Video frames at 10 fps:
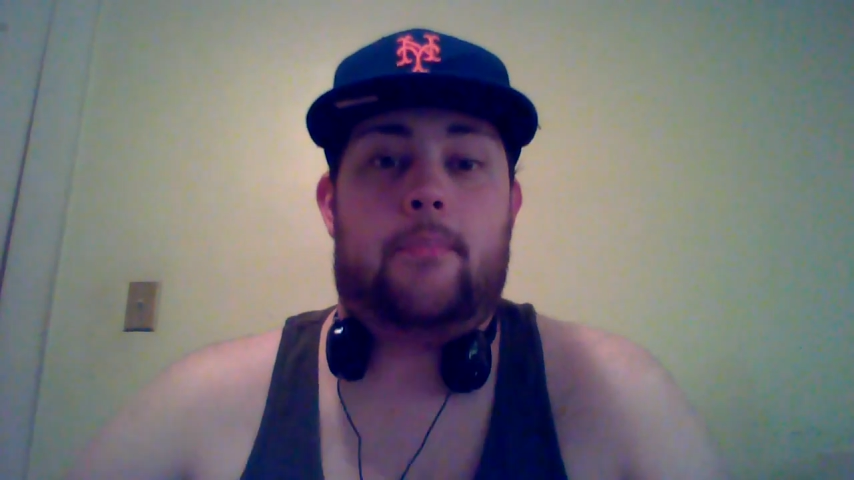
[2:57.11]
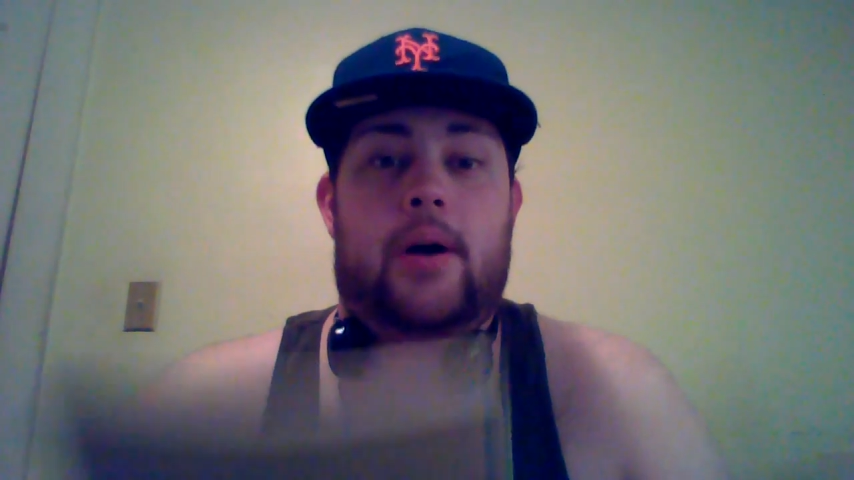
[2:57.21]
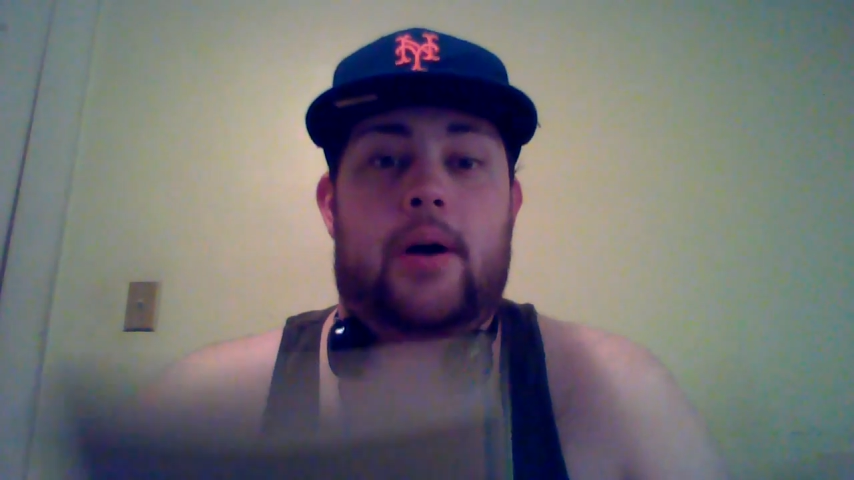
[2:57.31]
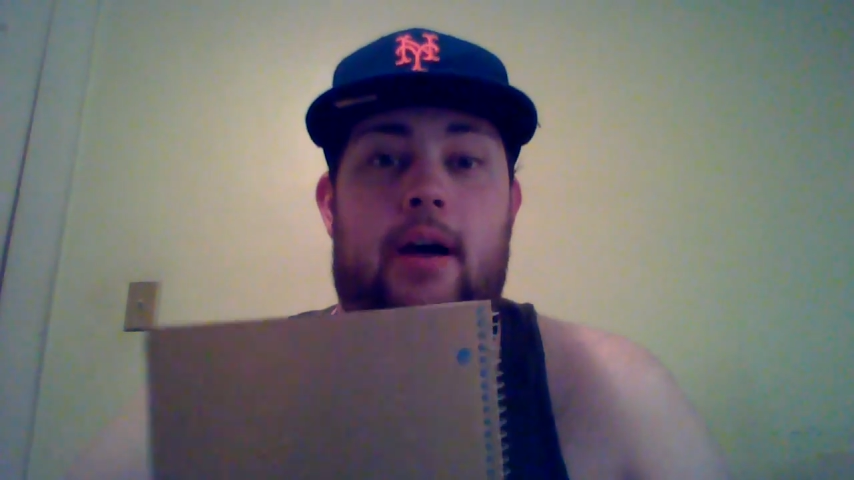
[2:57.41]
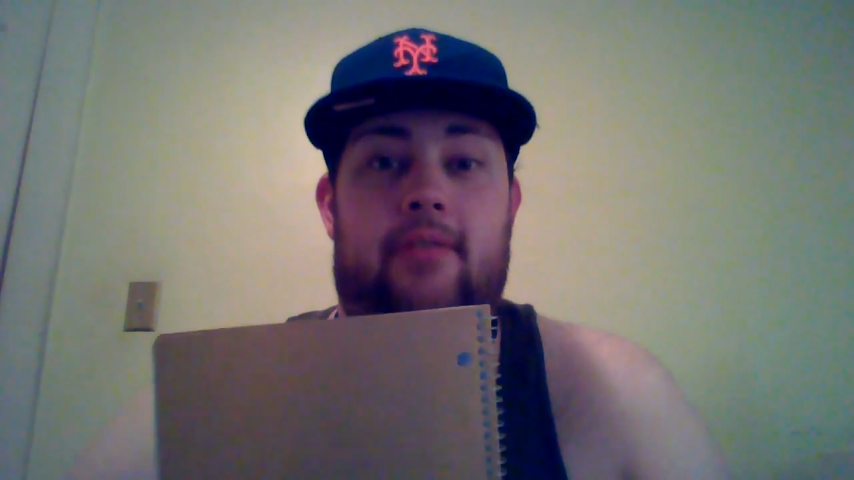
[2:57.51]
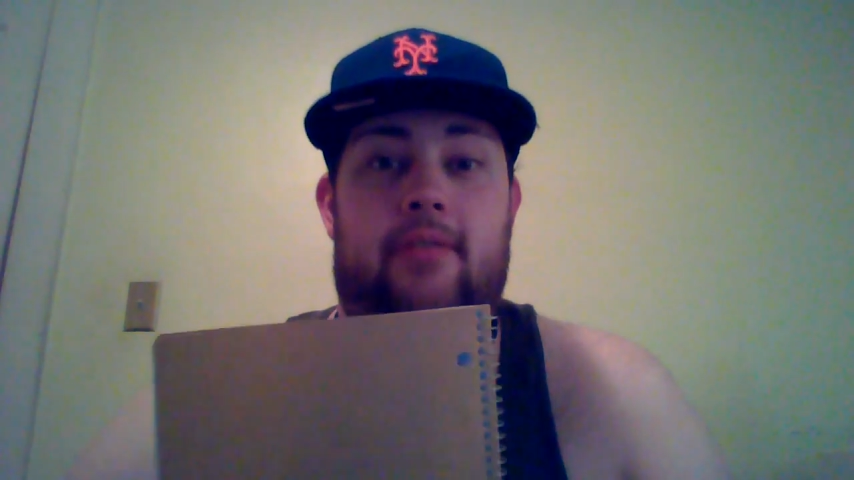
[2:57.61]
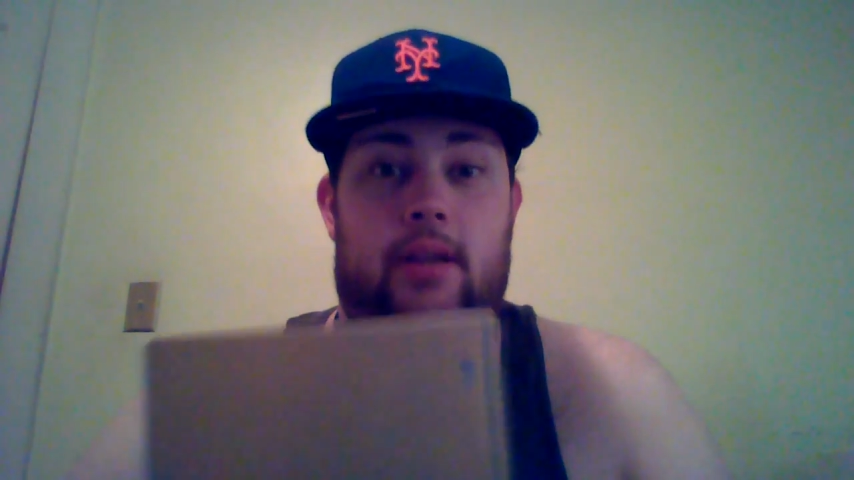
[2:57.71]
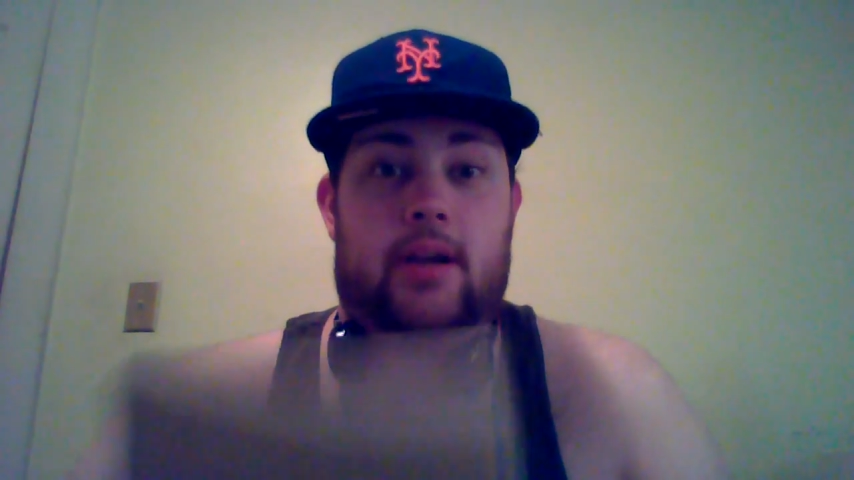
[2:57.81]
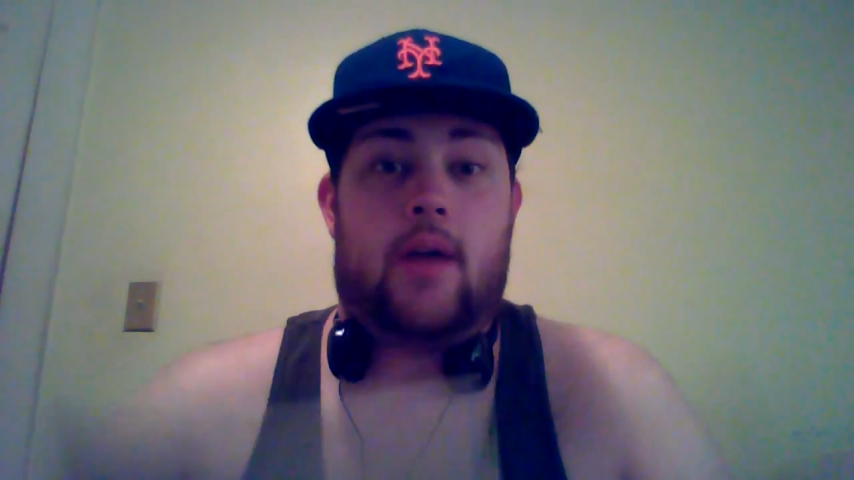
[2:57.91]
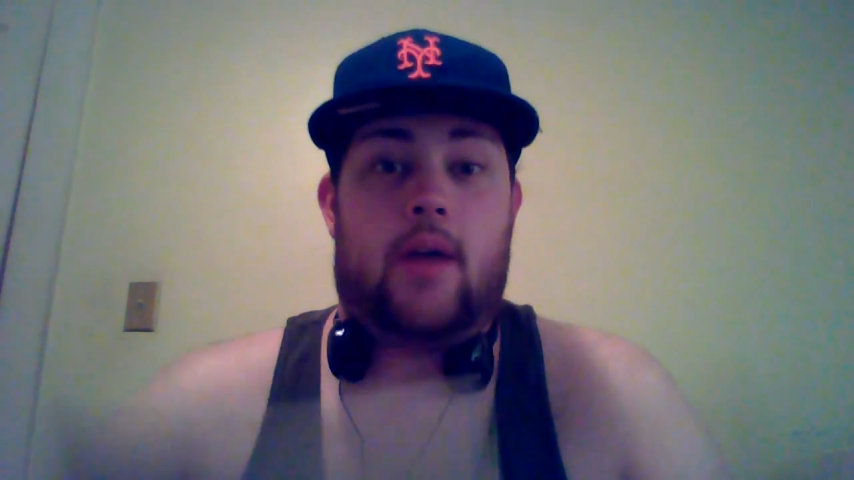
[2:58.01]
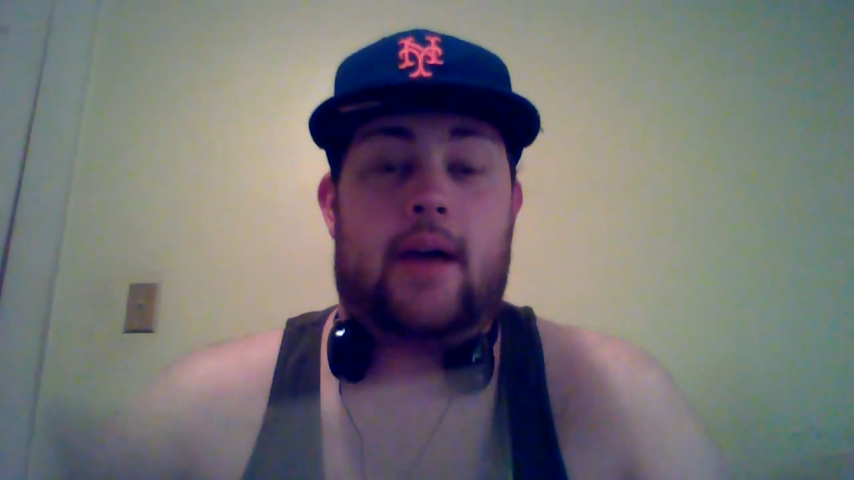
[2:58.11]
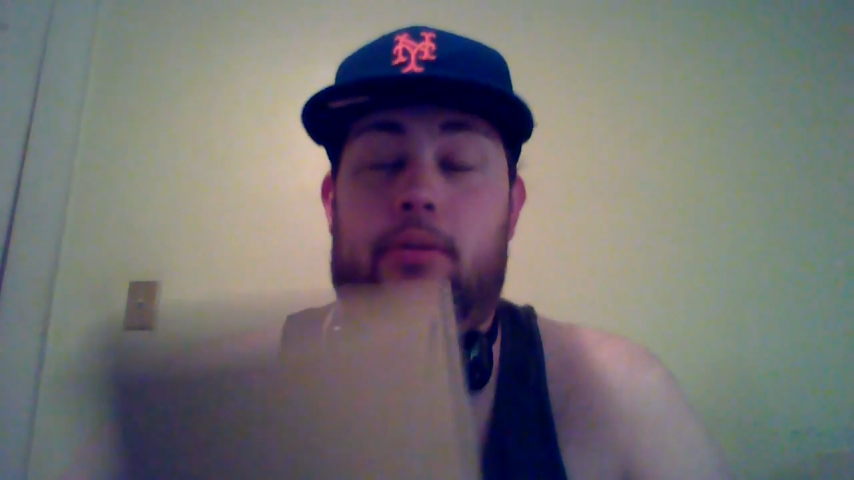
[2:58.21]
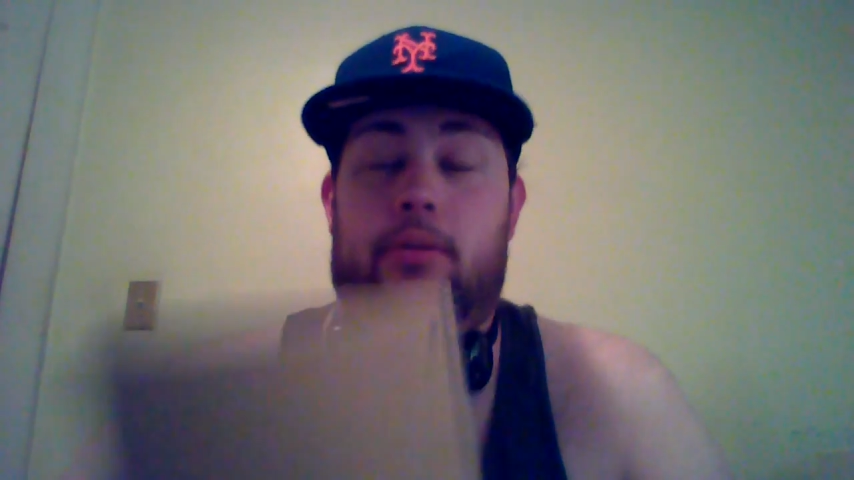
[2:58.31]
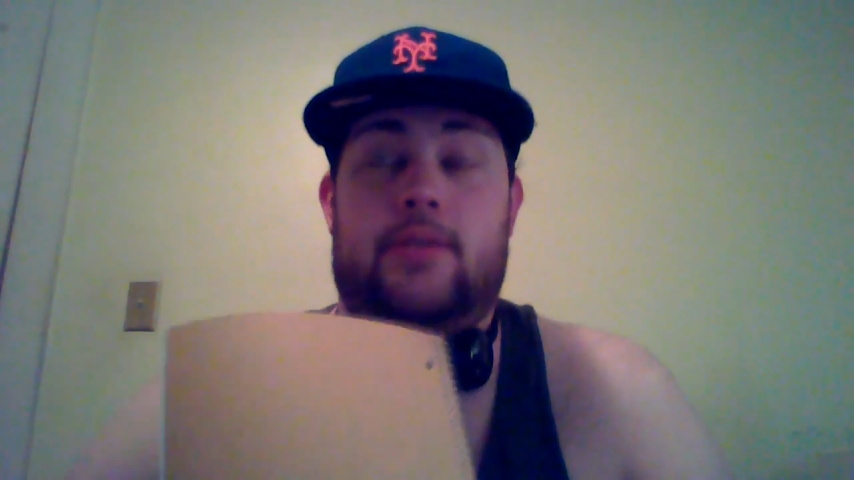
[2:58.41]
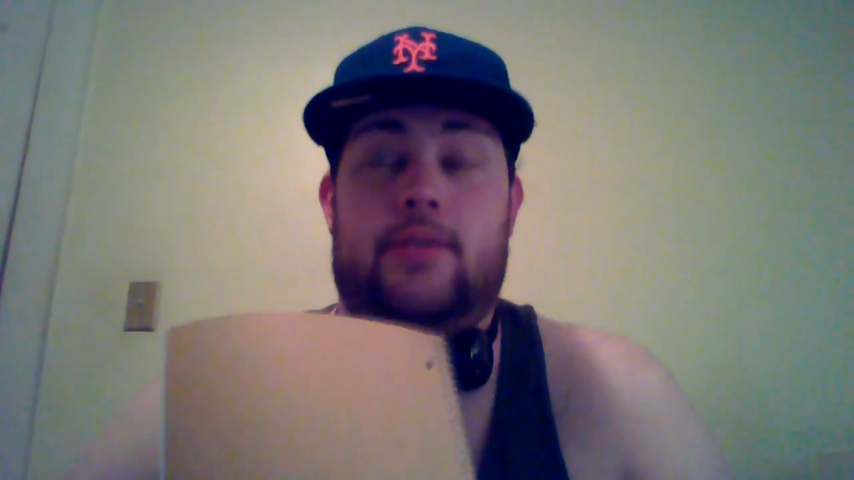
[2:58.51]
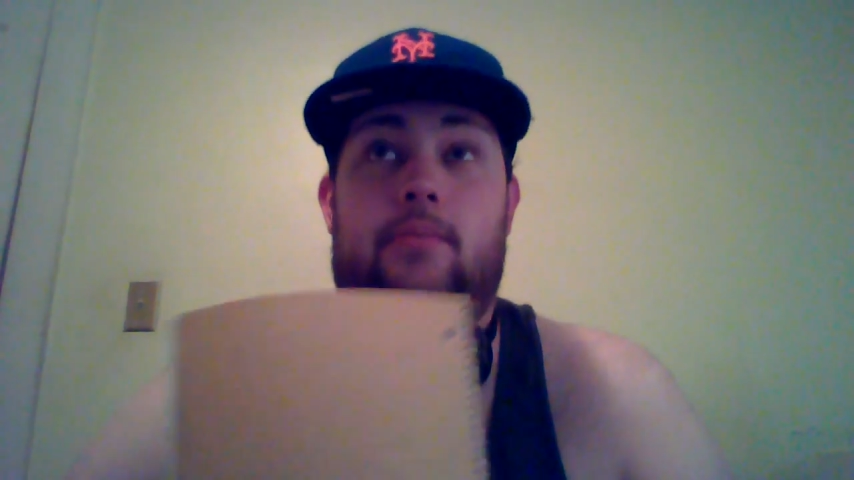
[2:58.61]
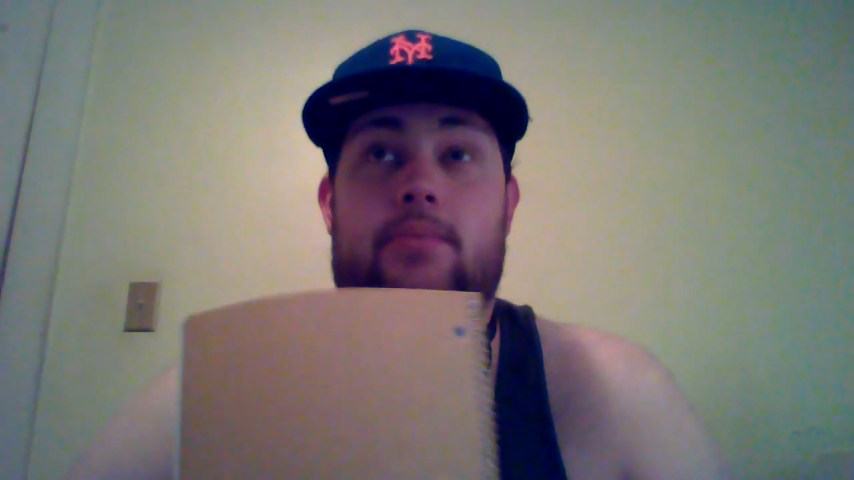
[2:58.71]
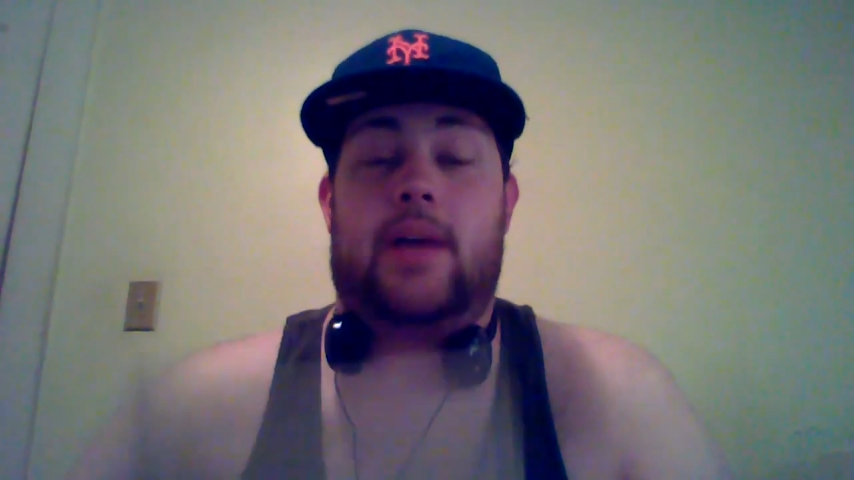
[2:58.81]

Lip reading: But I feel like right now 3 is almost